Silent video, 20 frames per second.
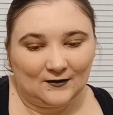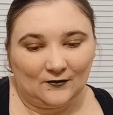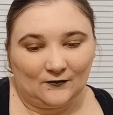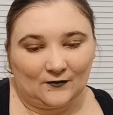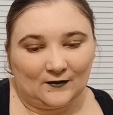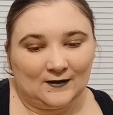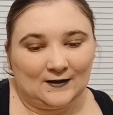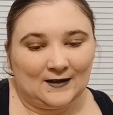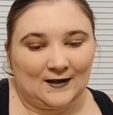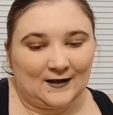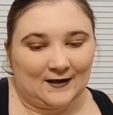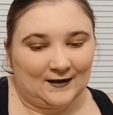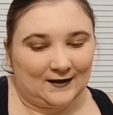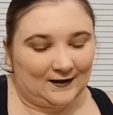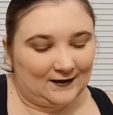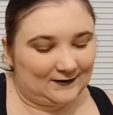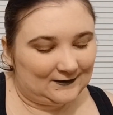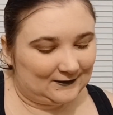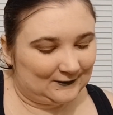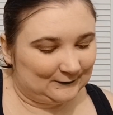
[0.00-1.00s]
green
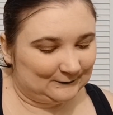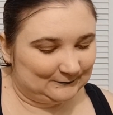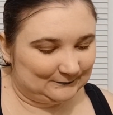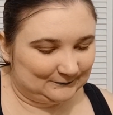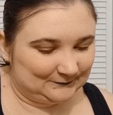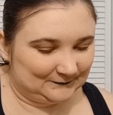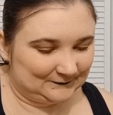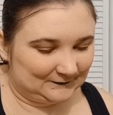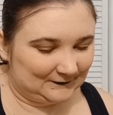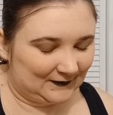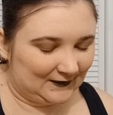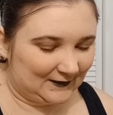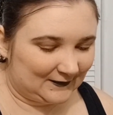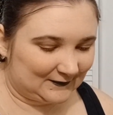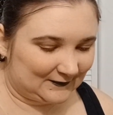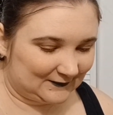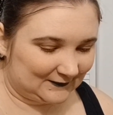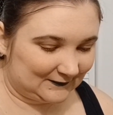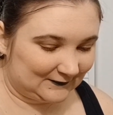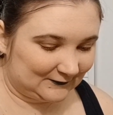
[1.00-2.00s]
eggs.
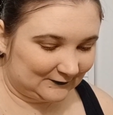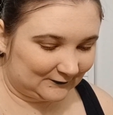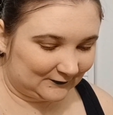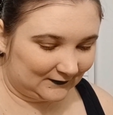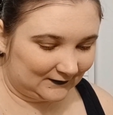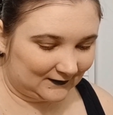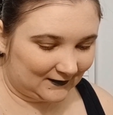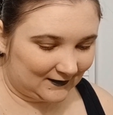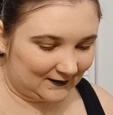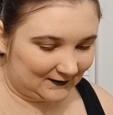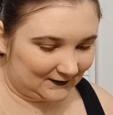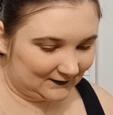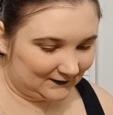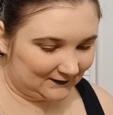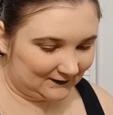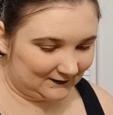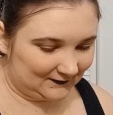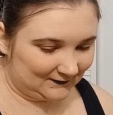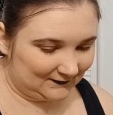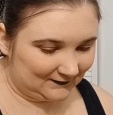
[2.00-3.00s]
Yes, green
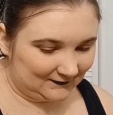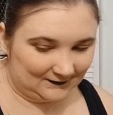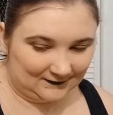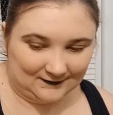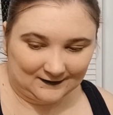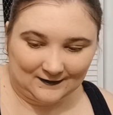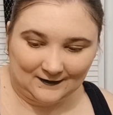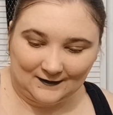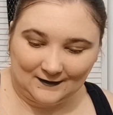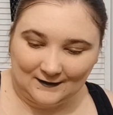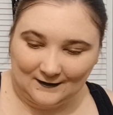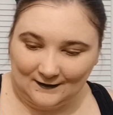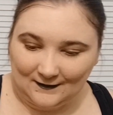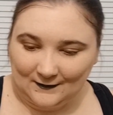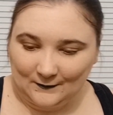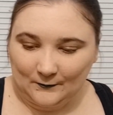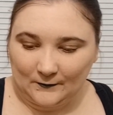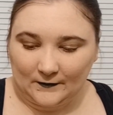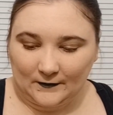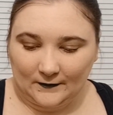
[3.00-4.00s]
eggs.
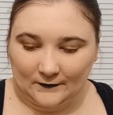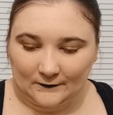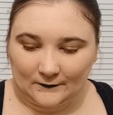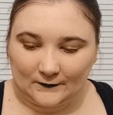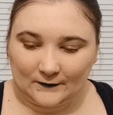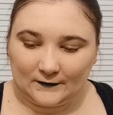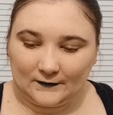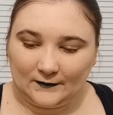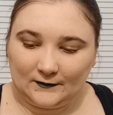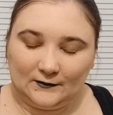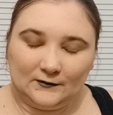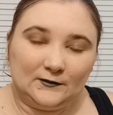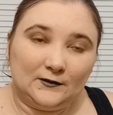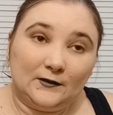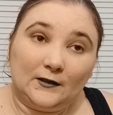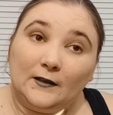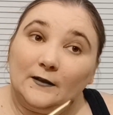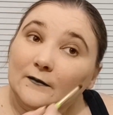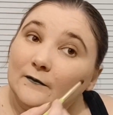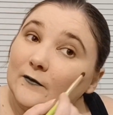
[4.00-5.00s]
That's where I was
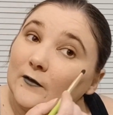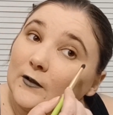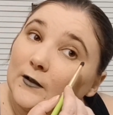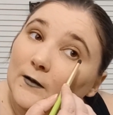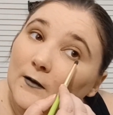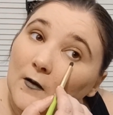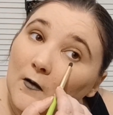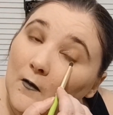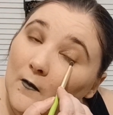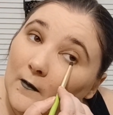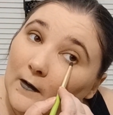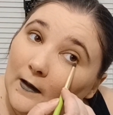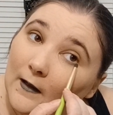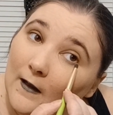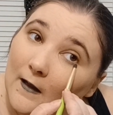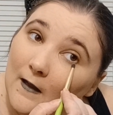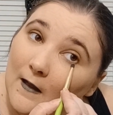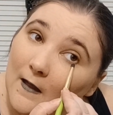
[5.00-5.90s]
looking for. Okay.